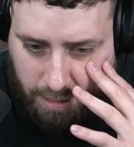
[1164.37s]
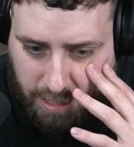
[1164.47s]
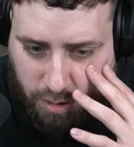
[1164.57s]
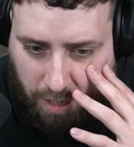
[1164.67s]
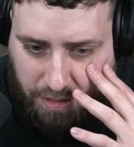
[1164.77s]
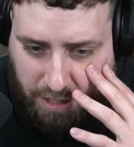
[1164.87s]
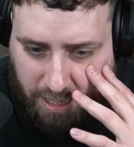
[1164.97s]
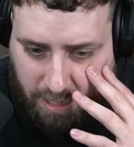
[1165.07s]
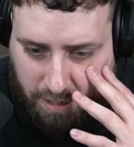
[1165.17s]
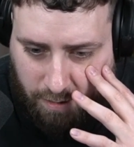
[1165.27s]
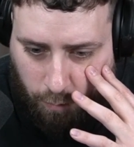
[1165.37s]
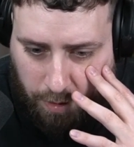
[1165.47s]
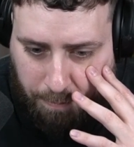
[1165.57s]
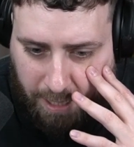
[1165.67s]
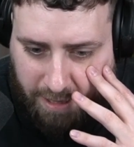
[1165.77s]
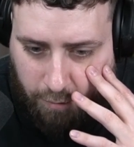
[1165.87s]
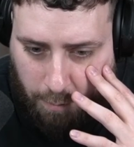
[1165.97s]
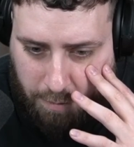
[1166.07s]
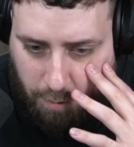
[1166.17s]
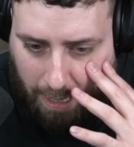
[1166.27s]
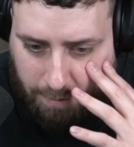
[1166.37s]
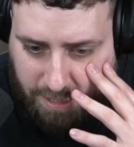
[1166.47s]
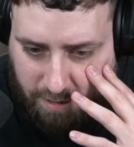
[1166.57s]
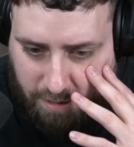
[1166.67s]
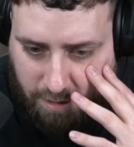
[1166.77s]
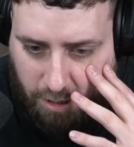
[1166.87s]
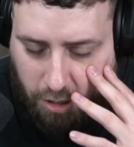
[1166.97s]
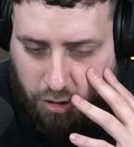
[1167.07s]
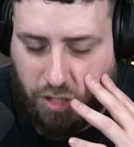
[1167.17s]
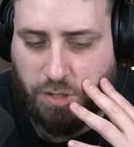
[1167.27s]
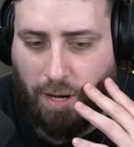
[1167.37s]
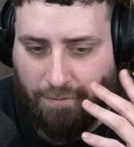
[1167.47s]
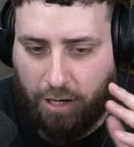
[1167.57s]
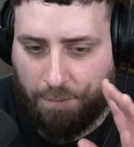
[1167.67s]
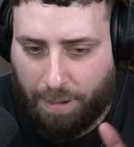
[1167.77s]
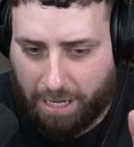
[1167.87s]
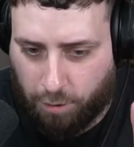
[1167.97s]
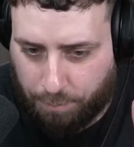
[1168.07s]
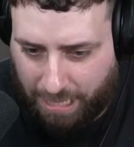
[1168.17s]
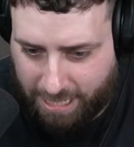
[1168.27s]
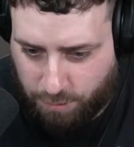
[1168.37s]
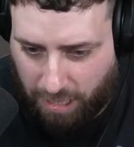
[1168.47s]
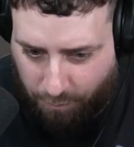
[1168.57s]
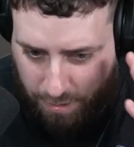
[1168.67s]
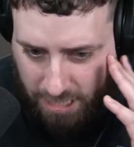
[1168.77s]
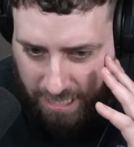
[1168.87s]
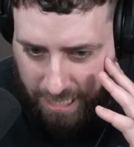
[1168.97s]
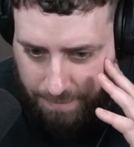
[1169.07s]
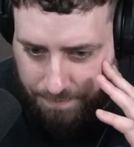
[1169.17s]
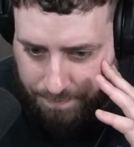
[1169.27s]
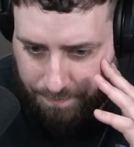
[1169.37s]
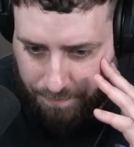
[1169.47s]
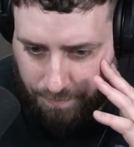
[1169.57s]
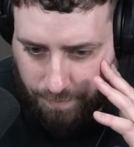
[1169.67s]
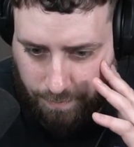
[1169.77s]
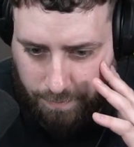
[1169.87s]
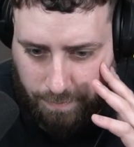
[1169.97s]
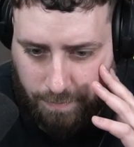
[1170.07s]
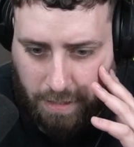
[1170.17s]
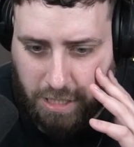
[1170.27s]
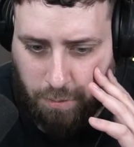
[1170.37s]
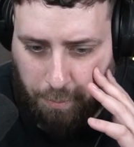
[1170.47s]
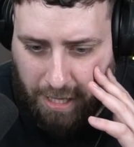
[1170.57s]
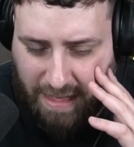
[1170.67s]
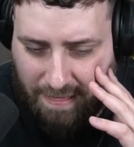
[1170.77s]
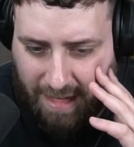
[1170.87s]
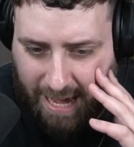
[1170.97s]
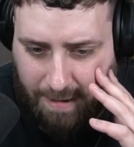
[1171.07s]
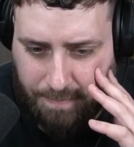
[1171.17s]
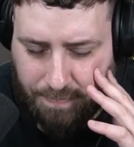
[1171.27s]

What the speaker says: So I think we play the other Mew out. Just to have a backup plan as well if we need it. So we'll play that there.